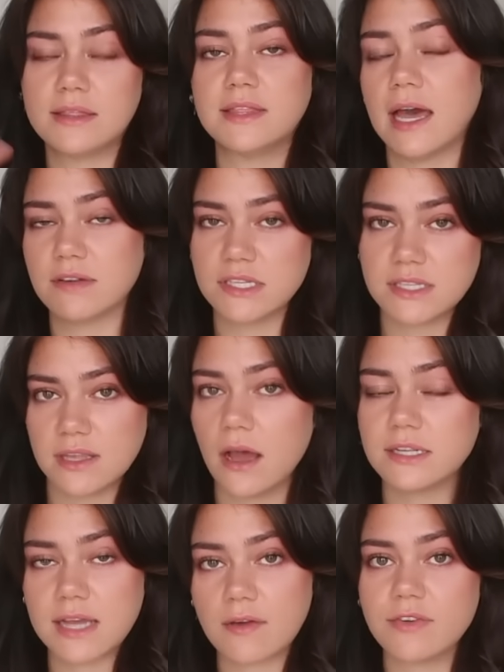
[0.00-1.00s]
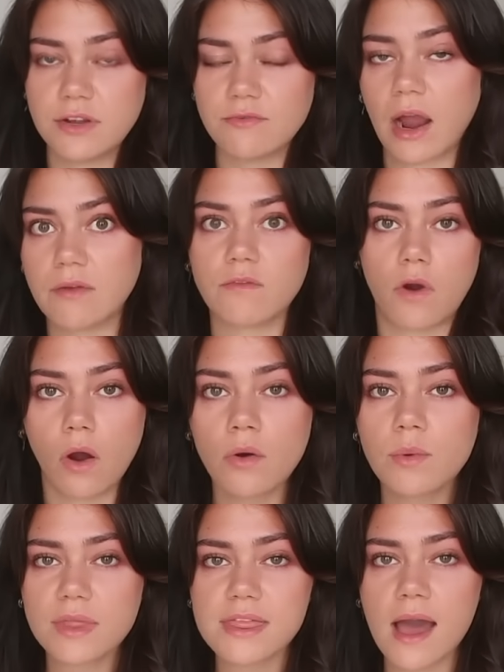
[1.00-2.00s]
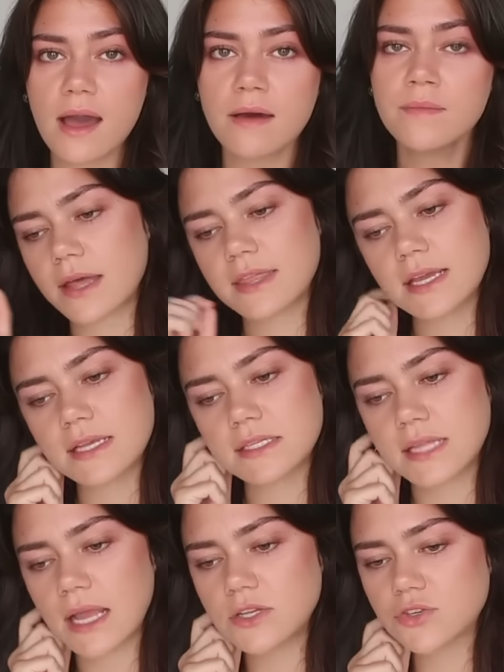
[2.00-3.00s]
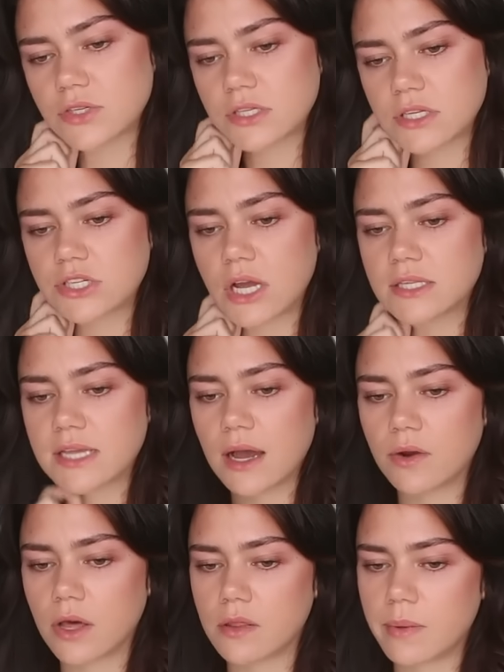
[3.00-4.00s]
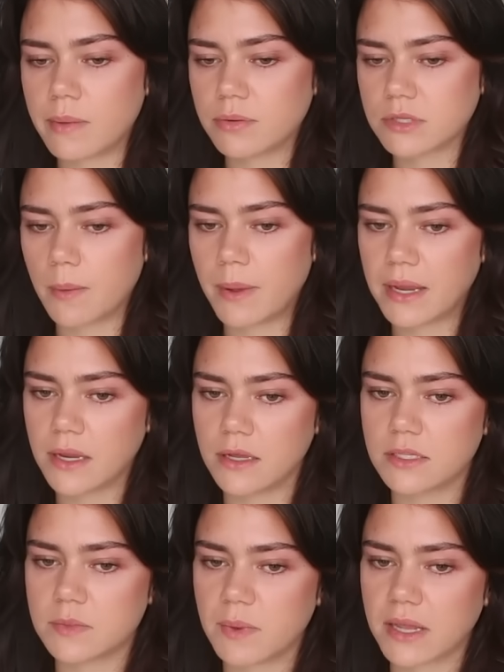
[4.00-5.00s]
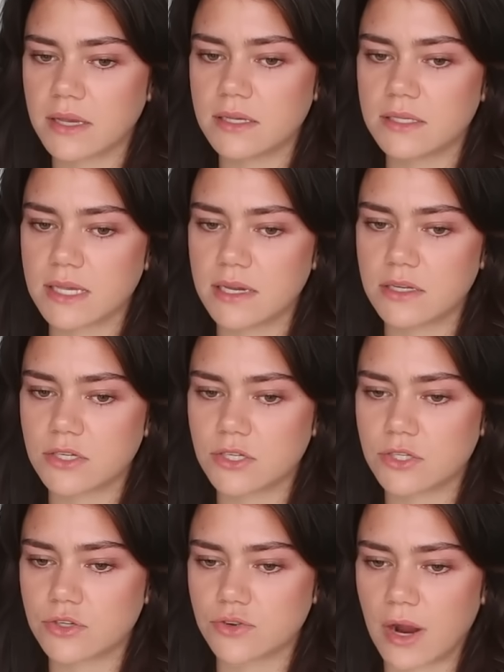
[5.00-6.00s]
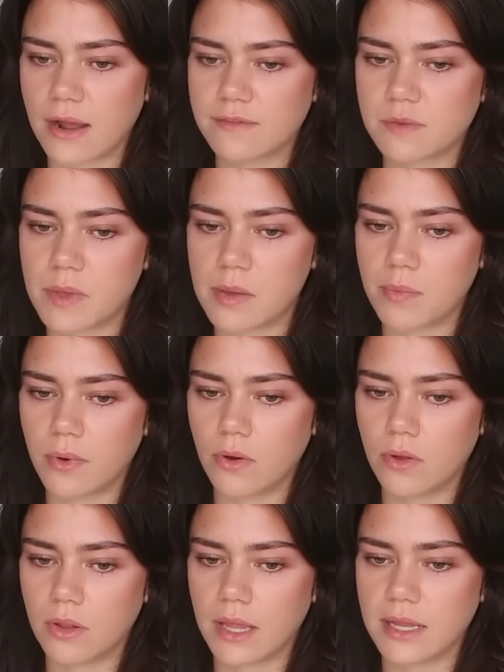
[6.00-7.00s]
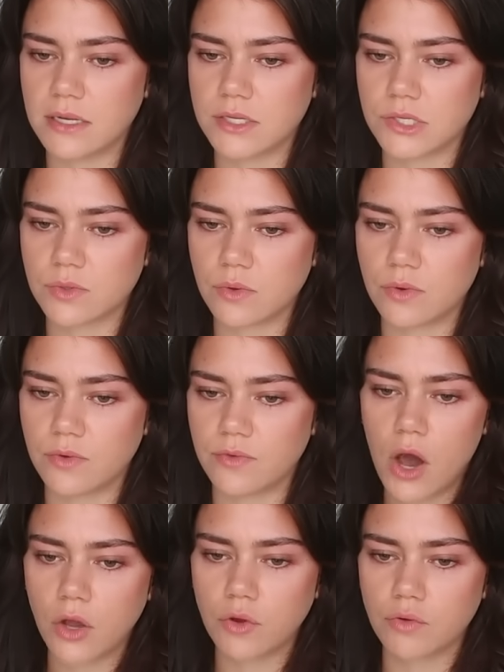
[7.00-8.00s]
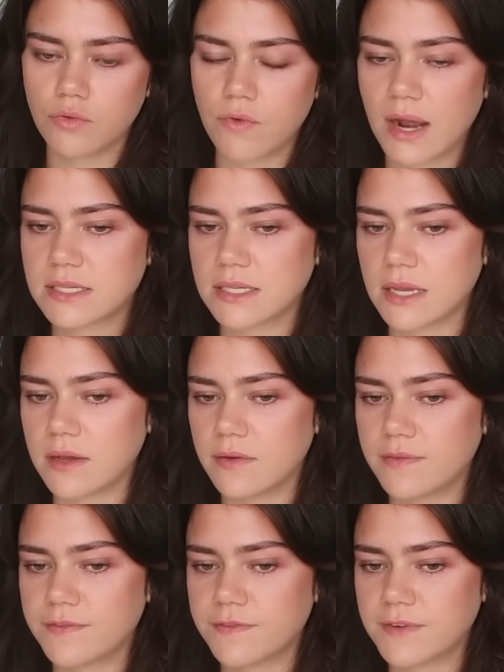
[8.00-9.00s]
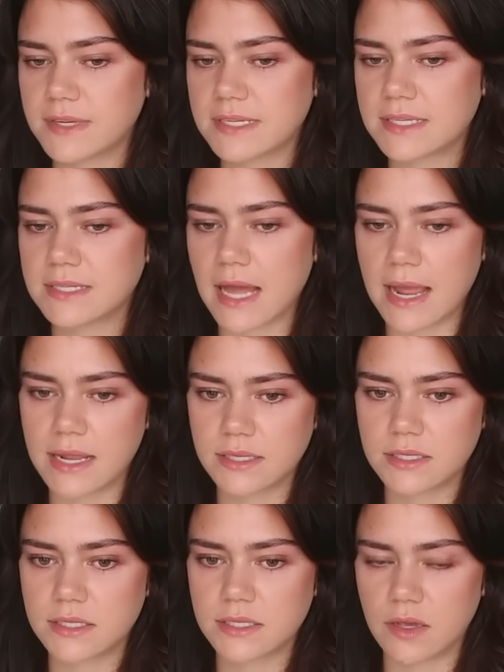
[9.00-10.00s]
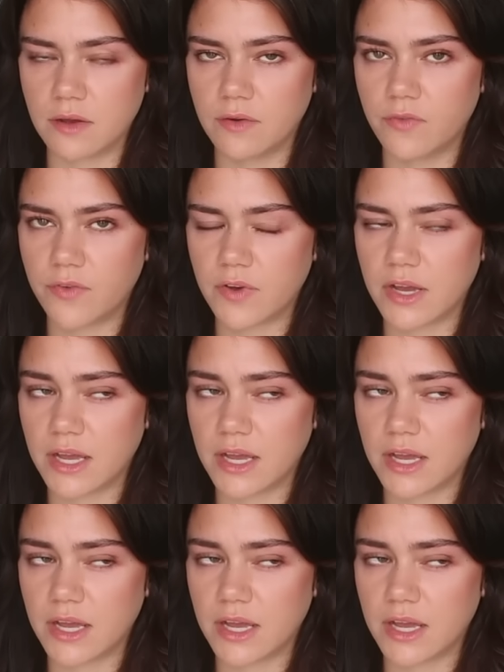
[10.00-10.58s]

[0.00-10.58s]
there is a definite right and wrong with that. I think it's dangerous to shut down other people's opinions because it just drives people into sort of aggressive states of